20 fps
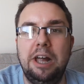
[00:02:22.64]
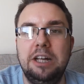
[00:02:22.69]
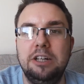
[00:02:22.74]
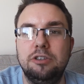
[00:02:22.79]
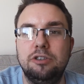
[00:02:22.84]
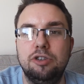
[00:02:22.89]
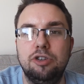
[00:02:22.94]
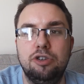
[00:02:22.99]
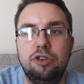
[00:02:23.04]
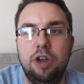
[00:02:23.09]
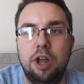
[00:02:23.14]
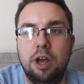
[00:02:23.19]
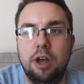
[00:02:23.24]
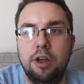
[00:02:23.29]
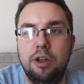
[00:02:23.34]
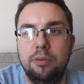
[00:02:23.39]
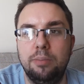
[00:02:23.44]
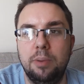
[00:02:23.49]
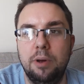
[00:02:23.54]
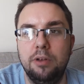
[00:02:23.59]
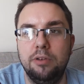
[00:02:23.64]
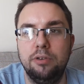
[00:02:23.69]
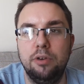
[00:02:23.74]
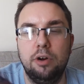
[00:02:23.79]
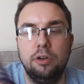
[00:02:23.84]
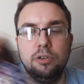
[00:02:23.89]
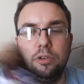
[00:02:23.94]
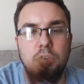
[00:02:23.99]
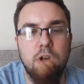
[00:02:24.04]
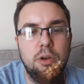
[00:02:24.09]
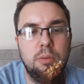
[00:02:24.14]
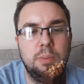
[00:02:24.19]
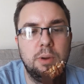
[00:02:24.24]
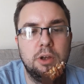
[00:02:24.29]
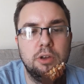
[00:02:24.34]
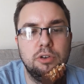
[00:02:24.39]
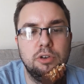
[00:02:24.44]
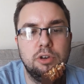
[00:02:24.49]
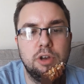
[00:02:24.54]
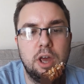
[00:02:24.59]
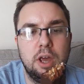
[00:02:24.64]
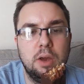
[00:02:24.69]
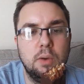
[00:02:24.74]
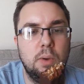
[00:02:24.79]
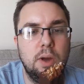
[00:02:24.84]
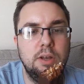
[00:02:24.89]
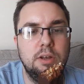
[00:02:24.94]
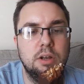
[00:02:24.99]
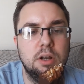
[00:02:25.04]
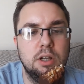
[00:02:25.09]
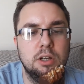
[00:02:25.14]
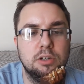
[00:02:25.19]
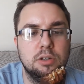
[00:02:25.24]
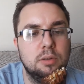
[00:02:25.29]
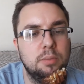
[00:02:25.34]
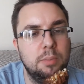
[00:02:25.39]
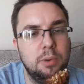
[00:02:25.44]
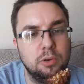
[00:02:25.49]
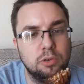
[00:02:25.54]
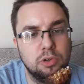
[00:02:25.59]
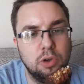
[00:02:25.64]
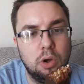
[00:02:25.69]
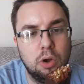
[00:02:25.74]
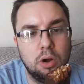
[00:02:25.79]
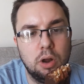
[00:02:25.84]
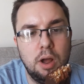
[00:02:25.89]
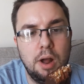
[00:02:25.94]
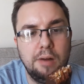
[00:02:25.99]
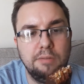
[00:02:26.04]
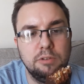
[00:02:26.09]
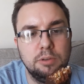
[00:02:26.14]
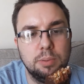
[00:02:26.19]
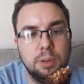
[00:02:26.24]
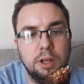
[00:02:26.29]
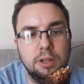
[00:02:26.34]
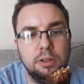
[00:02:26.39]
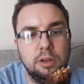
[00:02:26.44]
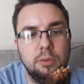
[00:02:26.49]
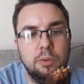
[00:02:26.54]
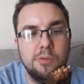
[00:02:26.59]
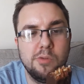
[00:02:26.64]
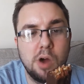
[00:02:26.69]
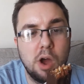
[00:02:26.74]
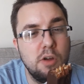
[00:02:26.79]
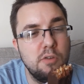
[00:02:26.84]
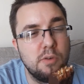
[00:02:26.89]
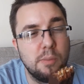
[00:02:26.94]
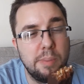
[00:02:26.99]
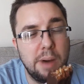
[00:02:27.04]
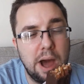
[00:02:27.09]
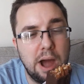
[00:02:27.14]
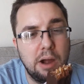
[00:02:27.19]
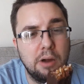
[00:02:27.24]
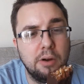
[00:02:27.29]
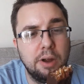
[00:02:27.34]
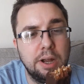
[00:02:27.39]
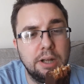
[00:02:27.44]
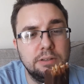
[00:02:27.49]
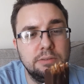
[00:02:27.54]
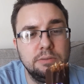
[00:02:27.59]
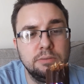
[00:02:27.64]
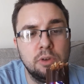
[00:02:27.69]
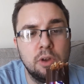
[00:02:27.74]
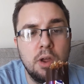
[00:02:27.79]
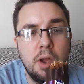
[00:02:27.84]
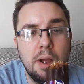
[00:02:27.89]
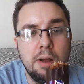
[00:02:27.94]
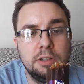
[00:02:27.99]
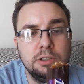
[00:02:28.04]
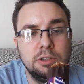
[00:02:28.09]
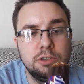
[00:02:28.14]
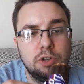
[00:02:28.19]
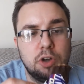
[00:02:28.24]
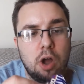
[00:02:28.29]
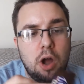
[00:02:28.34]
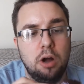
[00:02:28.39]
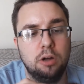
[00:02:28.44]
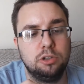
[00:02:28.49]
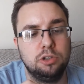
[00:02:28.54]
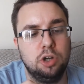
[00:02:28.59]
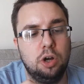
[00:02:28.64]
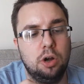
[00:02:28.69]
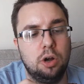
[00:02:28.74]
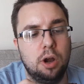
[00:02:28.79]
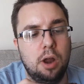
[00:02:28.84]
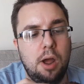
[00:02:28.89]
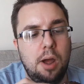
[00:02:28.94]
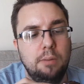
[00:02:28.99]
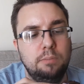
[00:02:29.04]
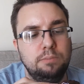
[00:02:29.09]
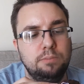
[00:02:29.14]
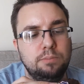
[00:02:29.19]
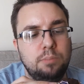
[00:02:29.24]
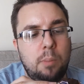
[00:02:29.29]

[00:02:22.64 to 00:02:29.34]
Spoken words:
It's a Snickers, but it's not as good because you take away delicious milk chocolate and replace it with overpowering dark chocolate.